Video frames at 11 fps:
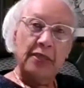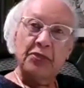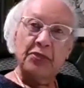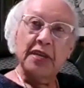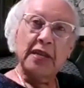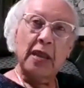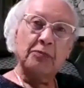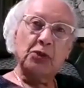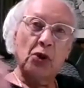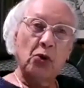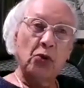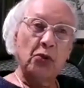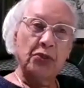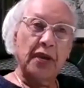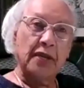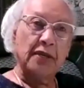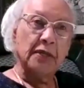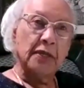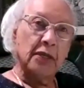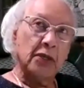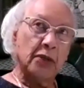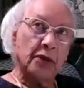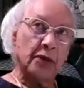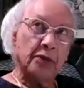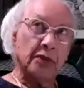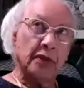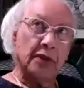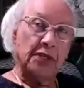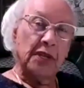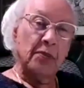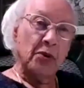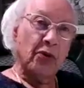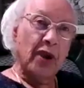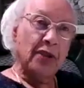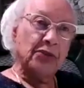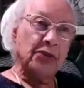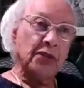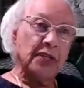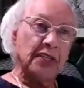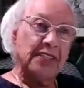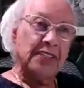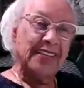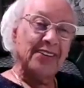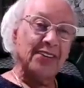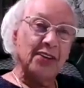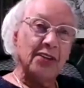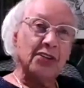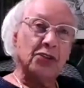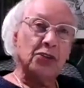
Then I'm told that Democrats didn't